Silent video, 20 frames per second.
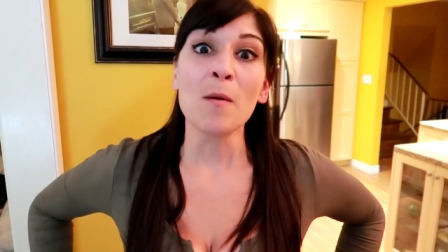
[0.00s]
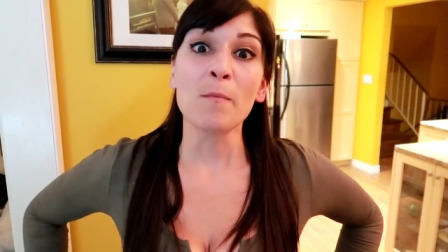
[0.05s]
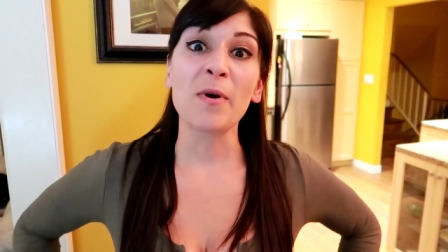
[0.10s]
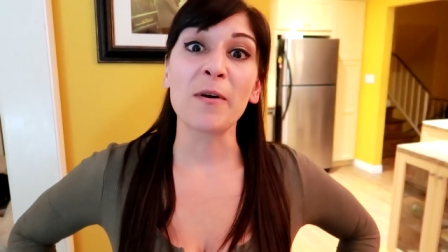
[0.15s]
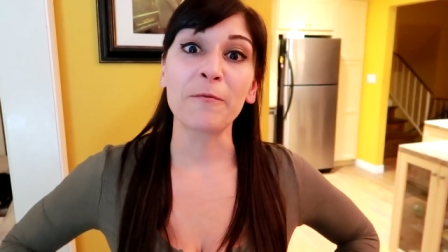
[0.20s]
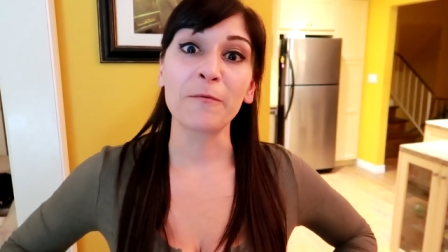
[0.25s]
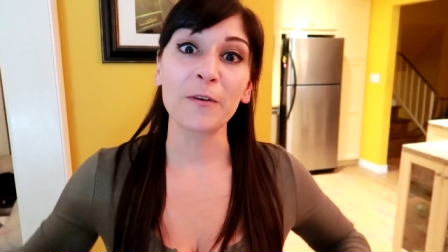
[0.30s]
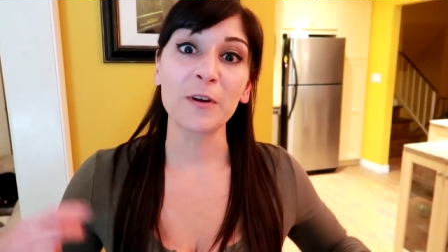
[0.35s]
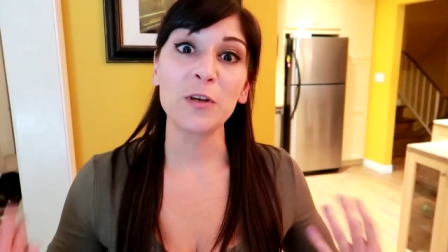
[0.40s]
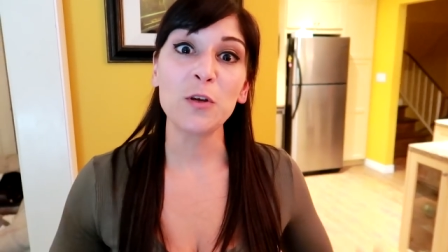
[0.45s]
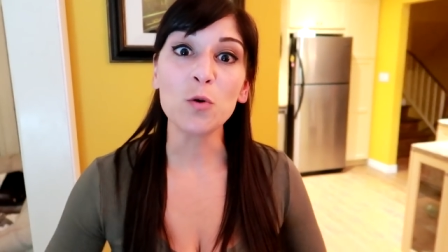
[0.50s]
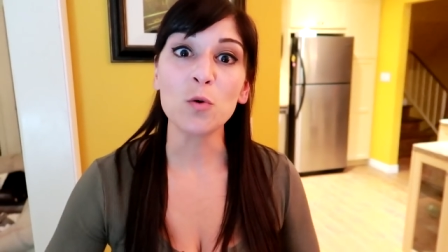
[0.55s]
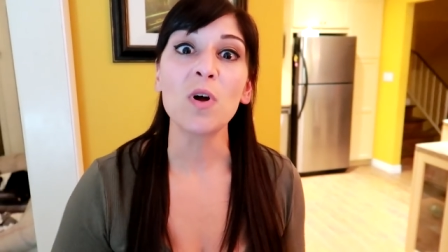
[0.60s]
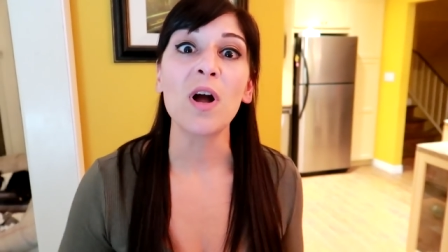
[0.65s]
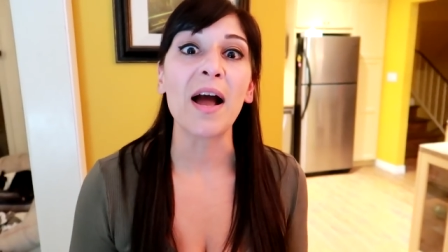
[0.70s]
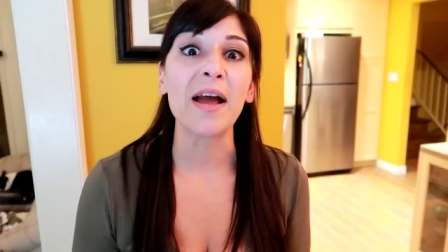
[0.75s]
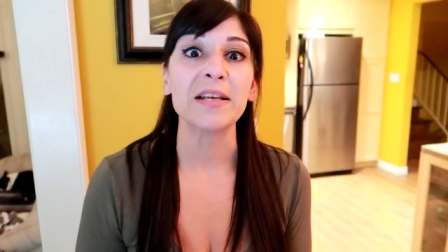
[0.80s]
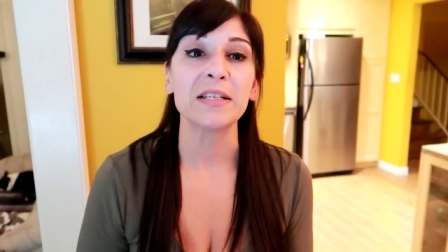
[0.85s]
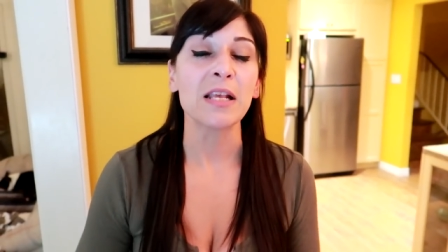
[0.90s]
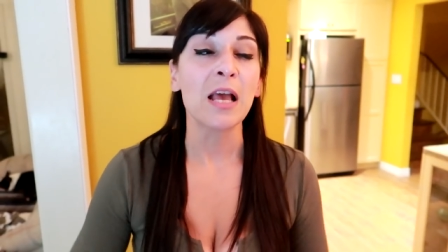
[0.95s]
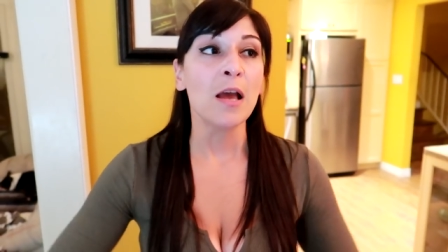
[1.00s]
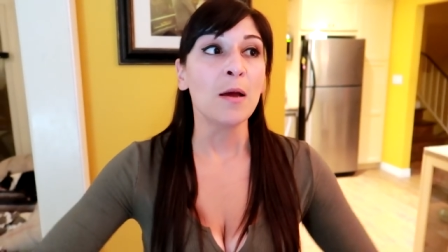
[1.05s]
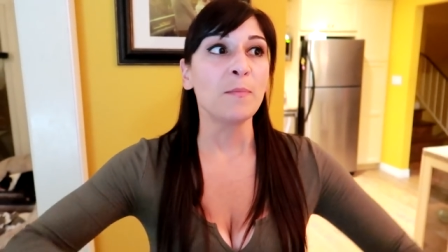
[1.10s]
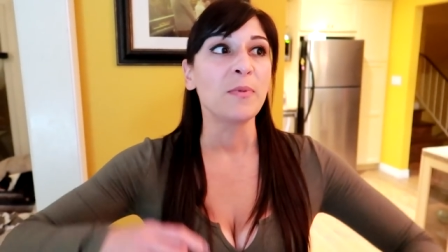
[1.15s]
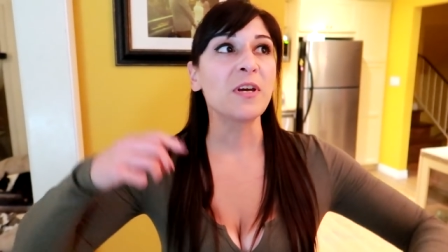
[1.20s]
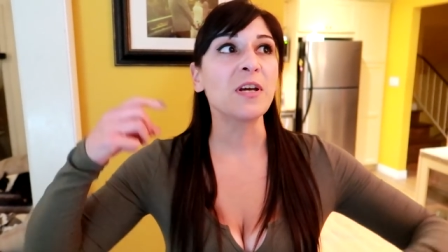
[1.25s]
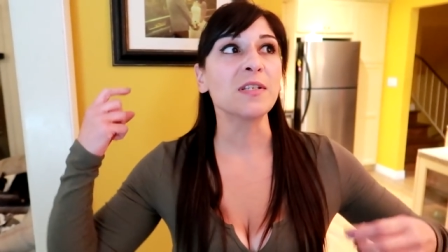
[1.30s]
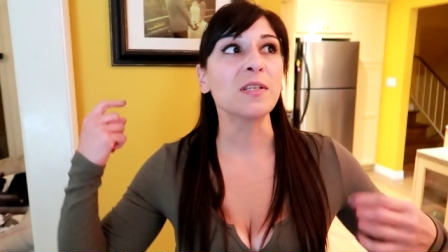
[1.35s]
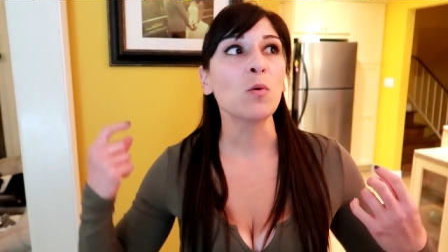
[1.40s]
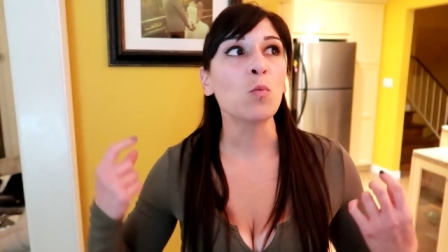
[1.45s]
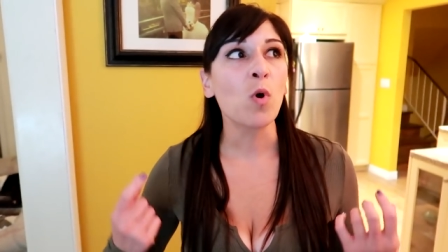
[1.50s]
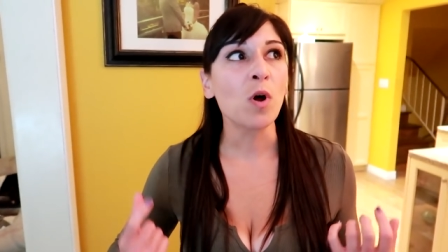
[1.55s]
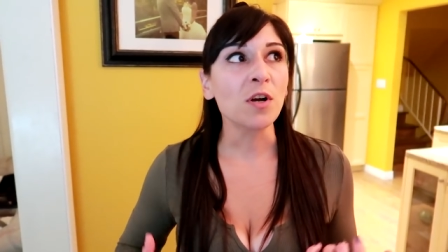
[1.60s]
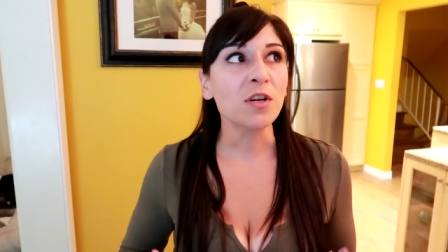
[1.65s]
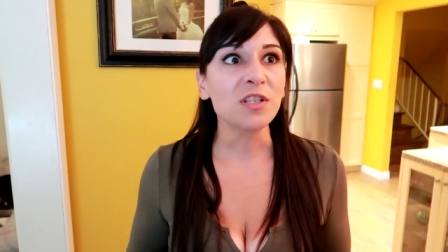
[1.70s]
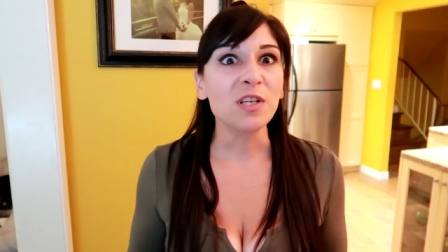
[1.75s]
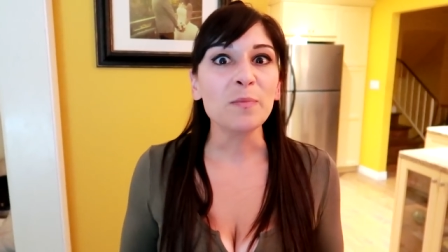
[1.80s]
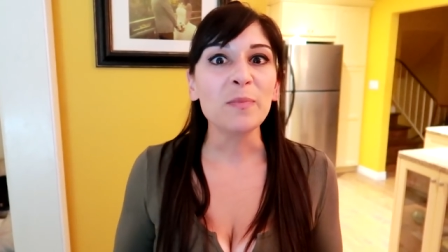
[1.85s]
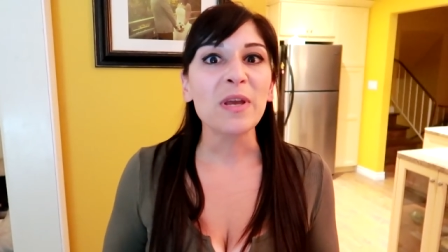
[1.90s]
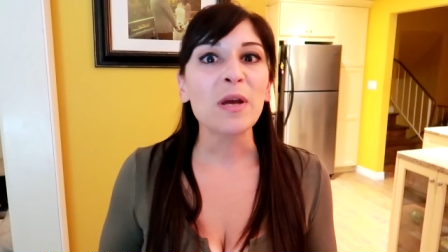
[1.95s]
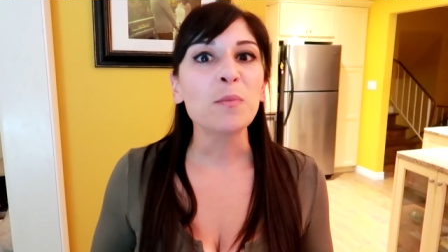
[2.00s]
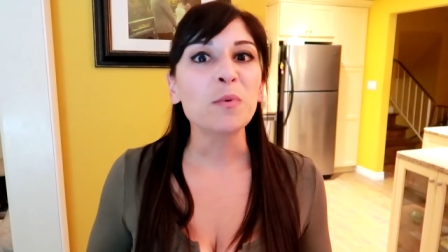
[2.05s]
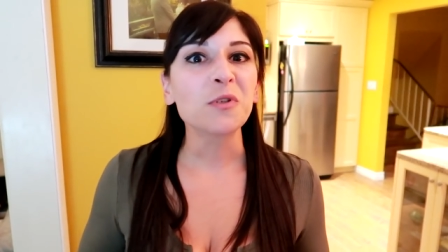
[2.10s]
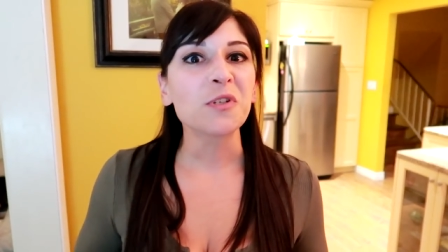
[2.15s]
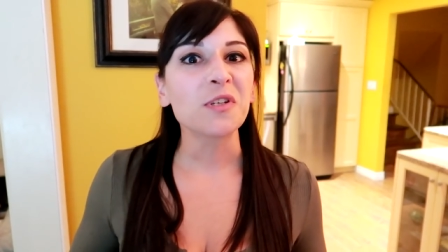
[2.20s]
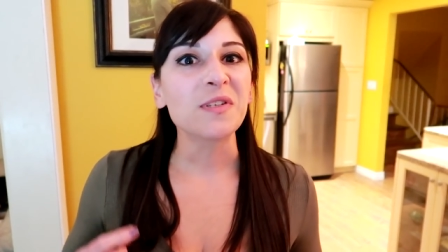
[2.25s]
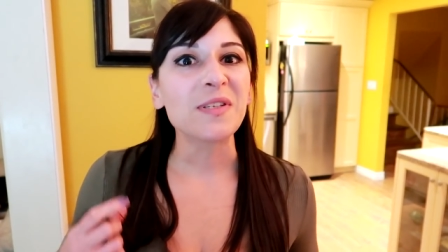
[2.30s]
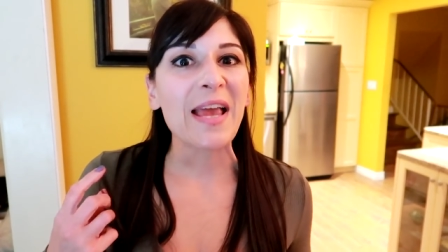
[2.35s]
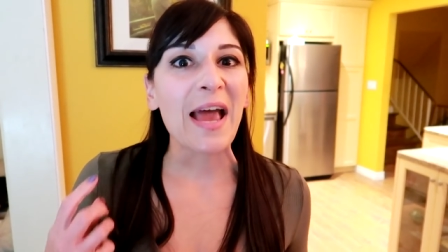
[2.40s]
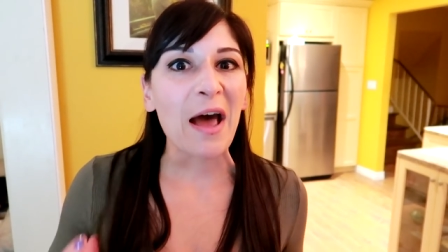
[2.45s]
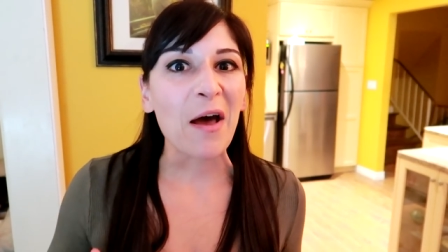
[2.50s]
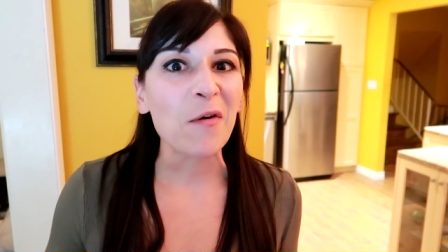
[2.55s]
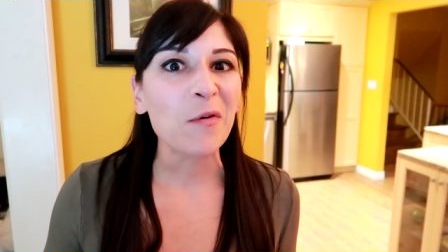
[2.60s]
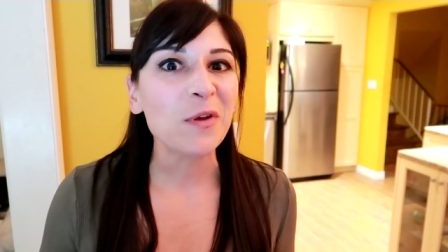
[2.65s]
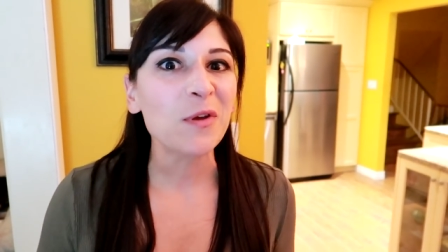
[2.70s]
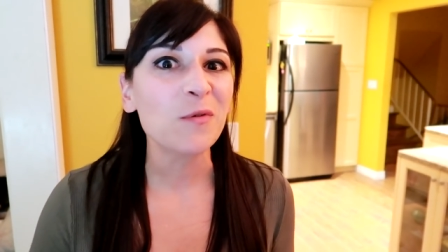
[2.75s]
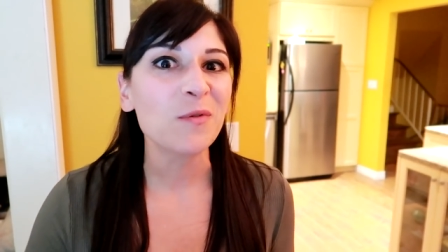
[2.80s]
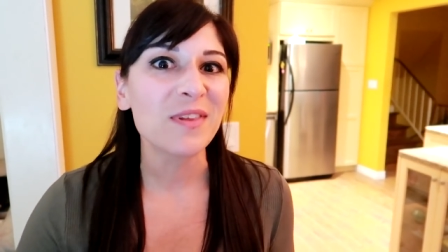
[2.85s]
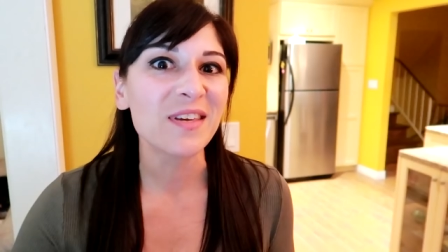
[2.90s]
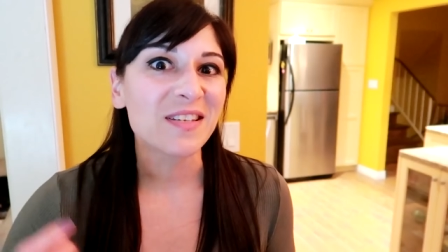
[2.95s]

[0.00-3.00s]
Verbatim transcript: but for you guys, because I wanted to be able to tell you